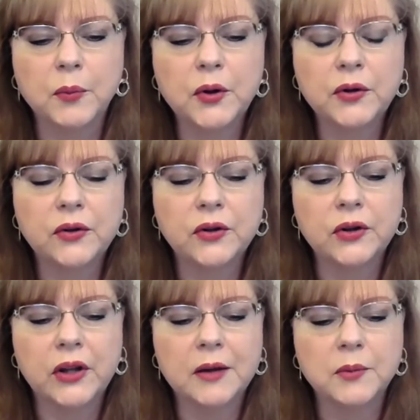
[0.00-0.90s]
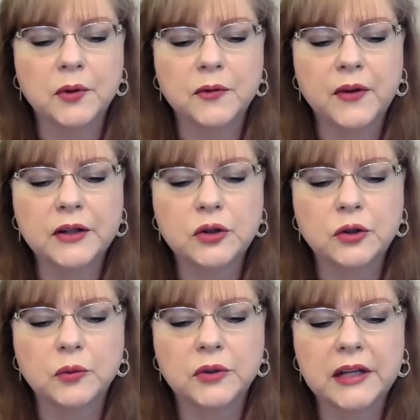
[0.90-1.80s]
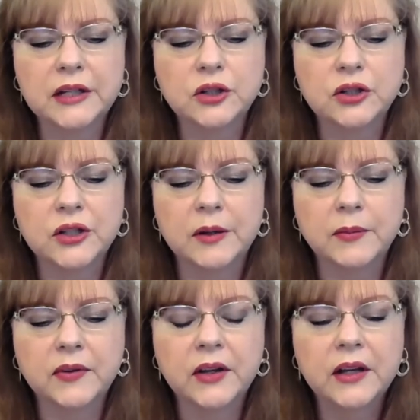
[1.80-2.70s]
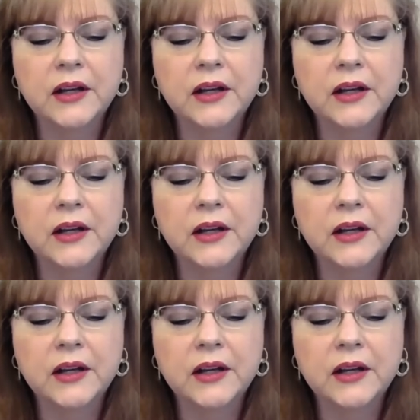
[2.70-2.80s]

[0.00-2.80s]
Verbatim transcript: personal and professional relationships.